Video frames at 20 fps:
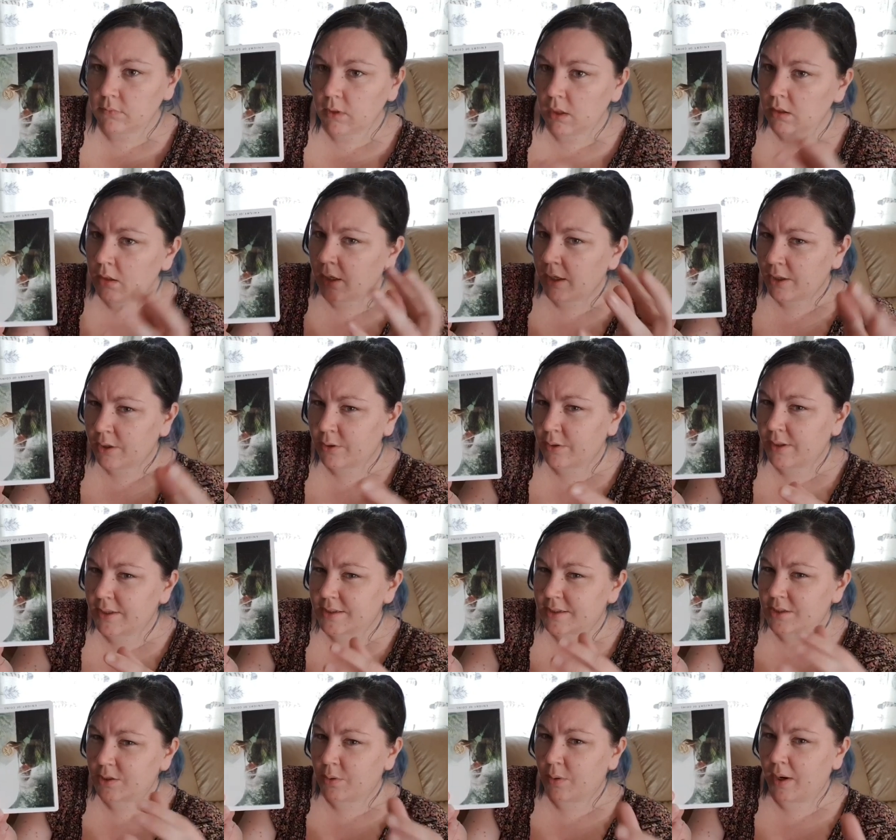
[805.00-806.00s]
Knight of
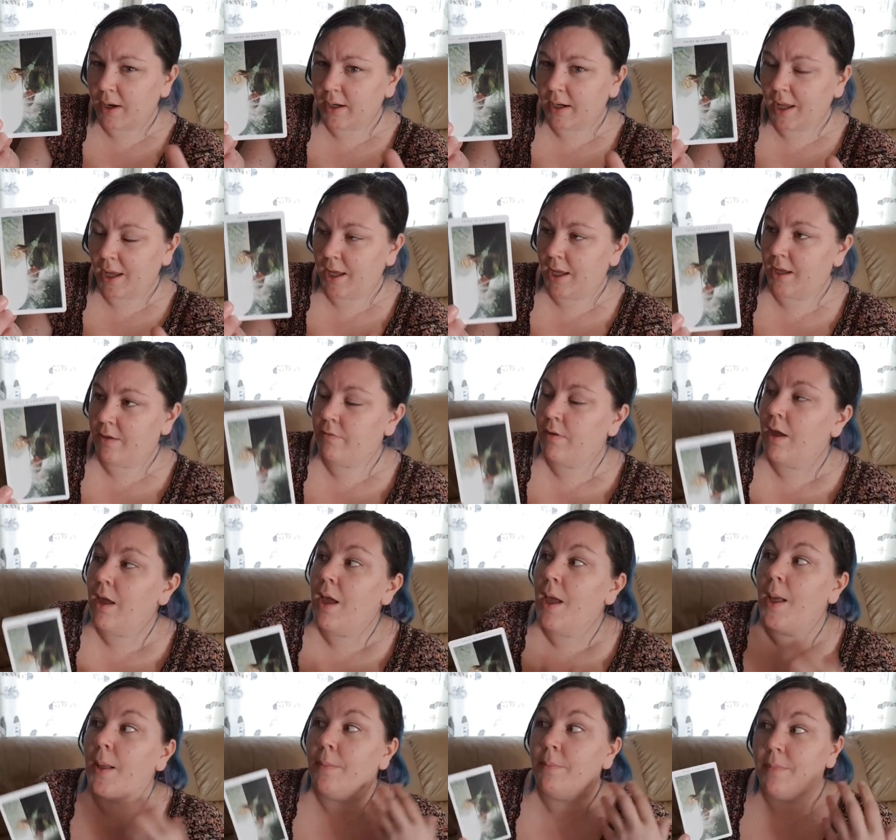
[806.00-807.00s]
Coins is quite naive.
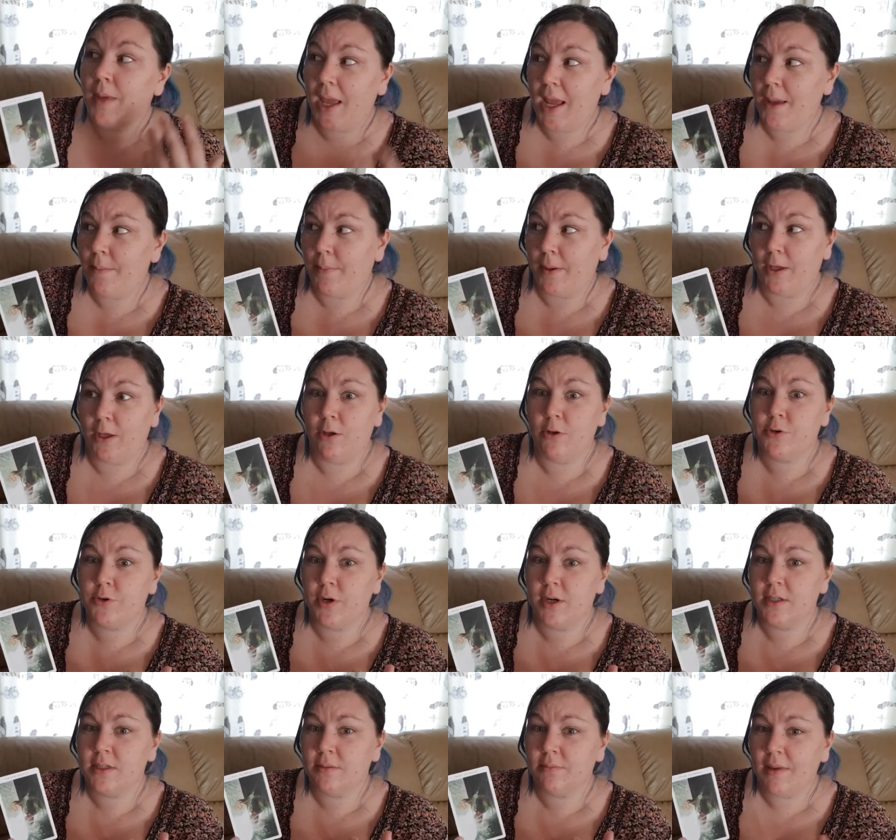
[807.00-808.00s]
Maybe you
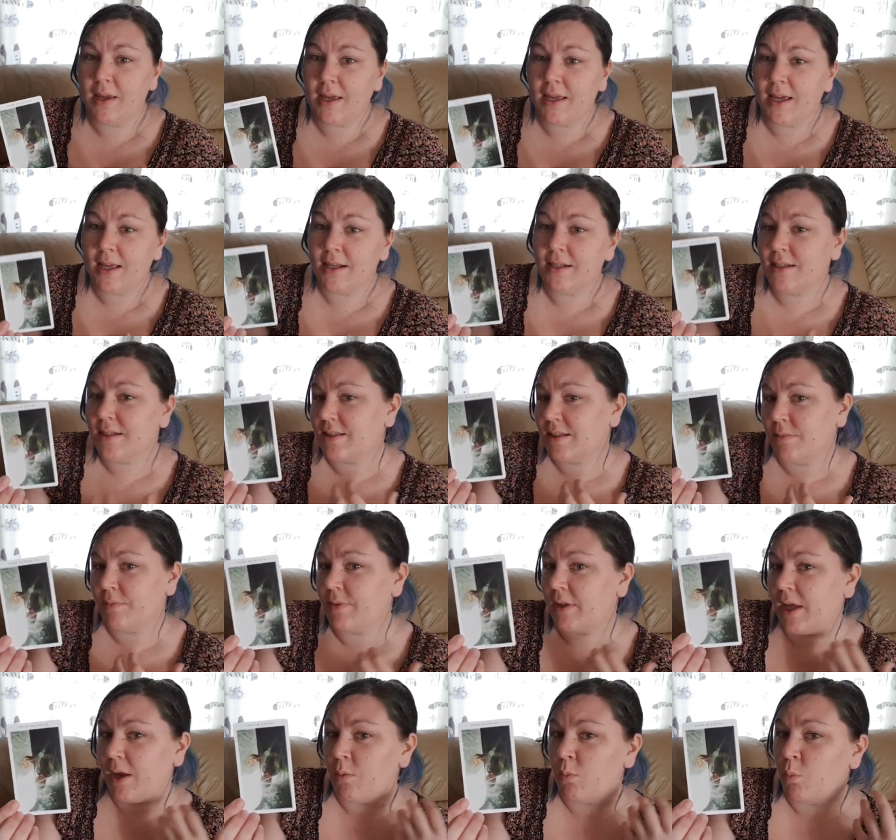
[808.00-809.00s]
tried to make it into
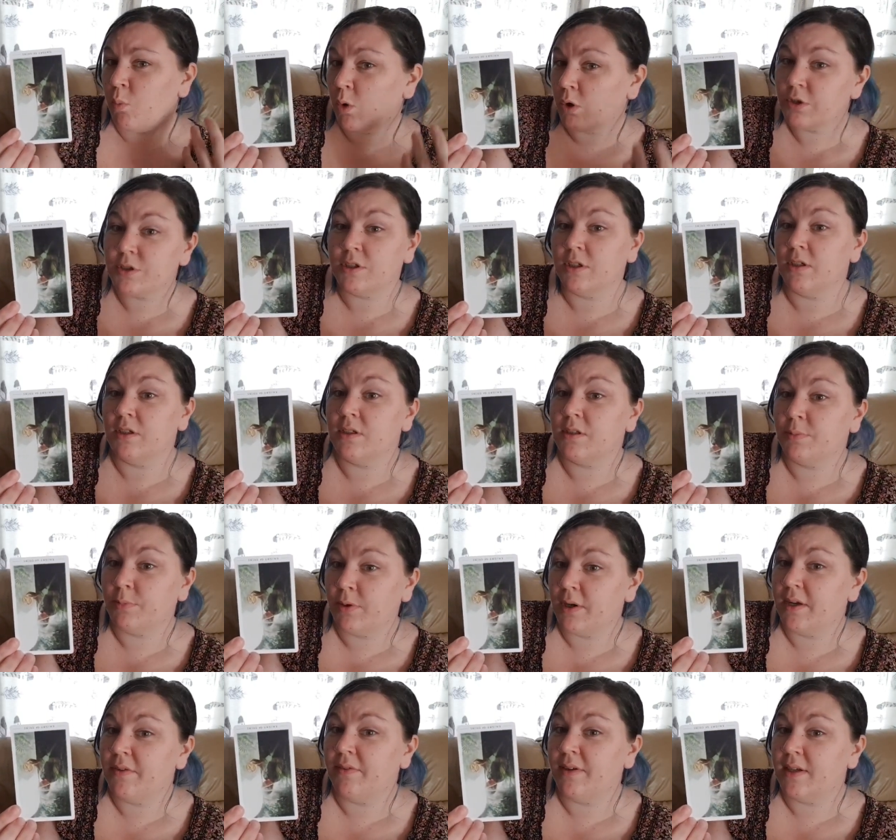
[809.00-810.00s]
something it wasn't
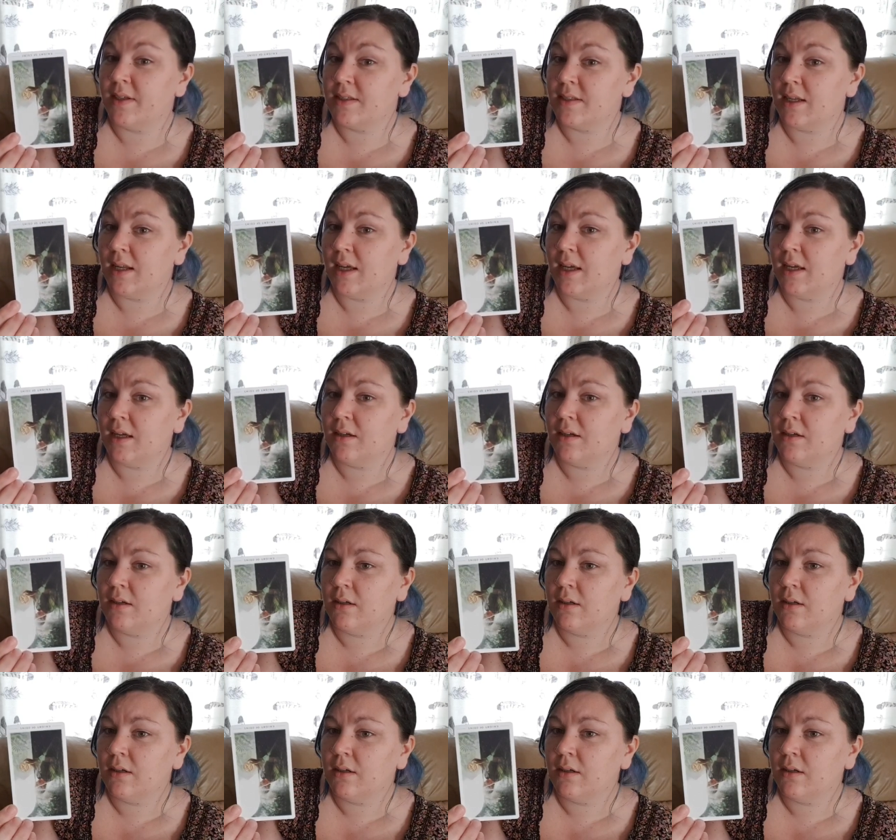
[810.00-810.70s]
previously